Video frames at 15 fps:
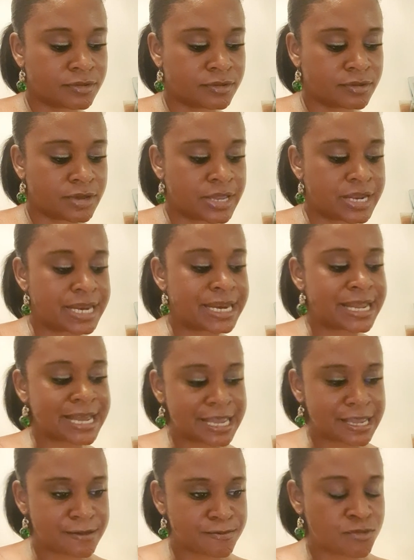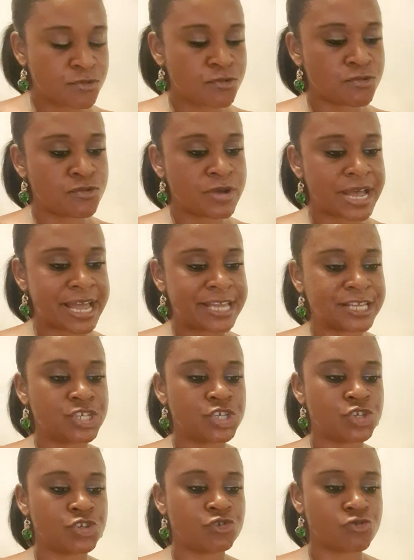enable a
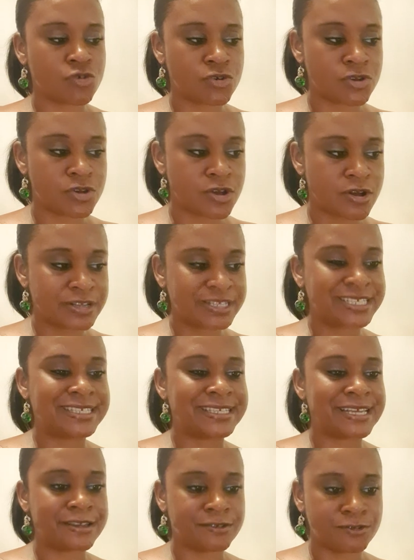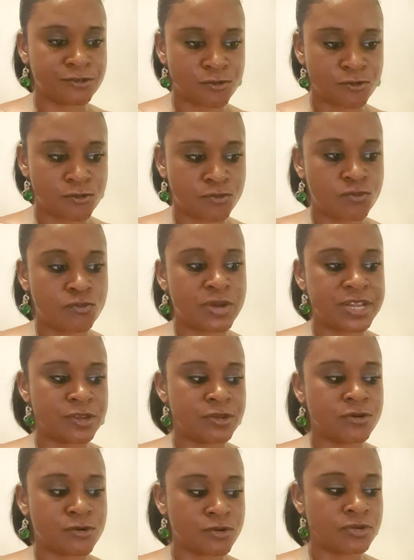stronger signal when
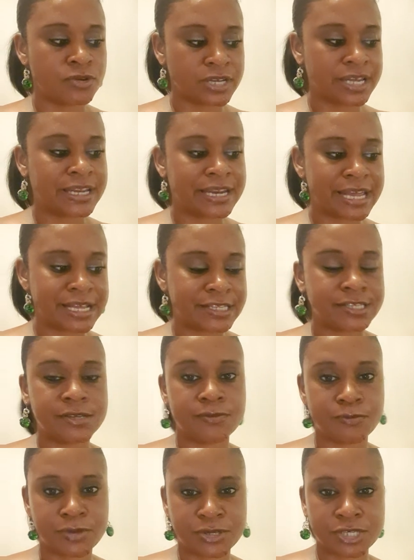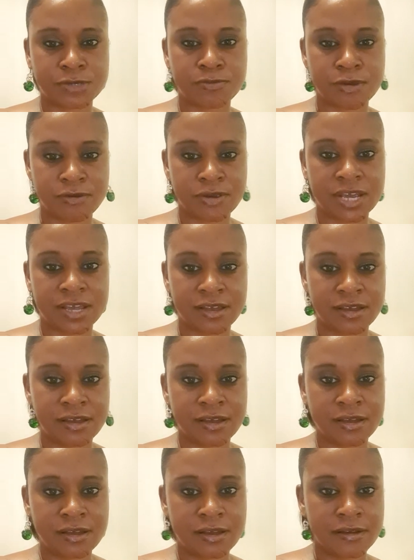you're connecting with spirit.
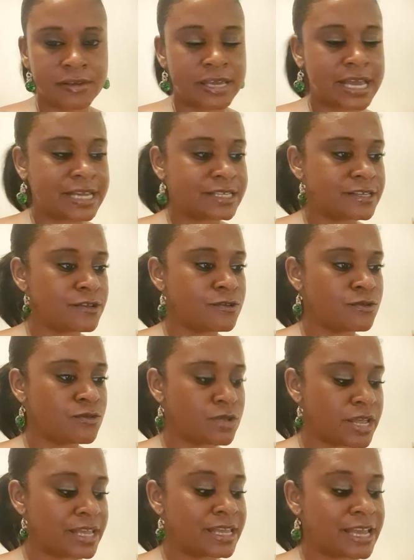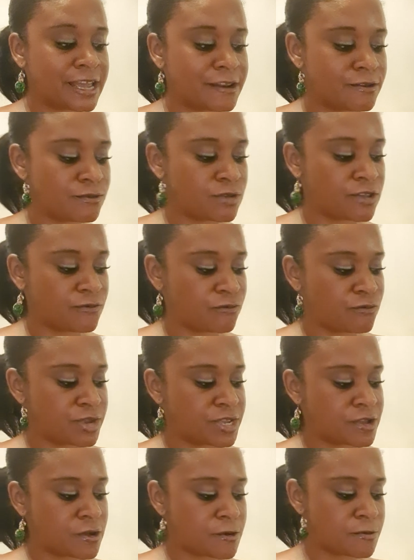Okay, so you, again, if
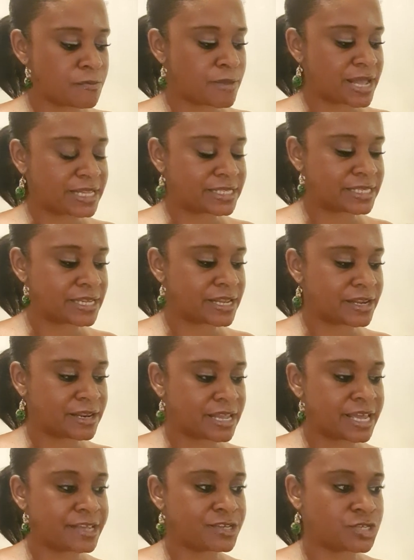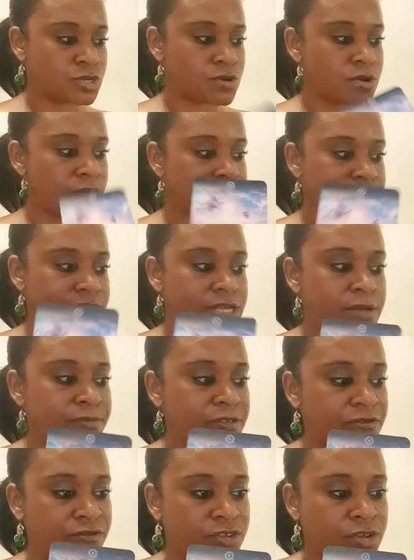we go back to the nature card,
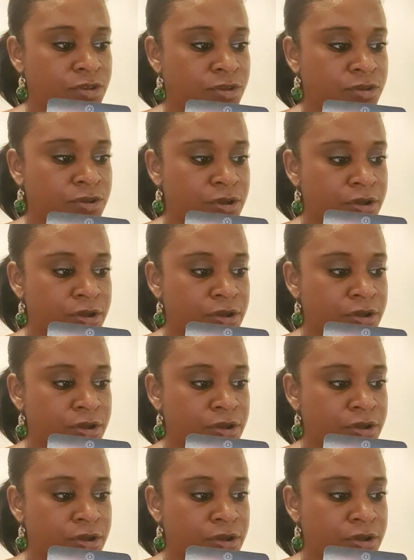some of you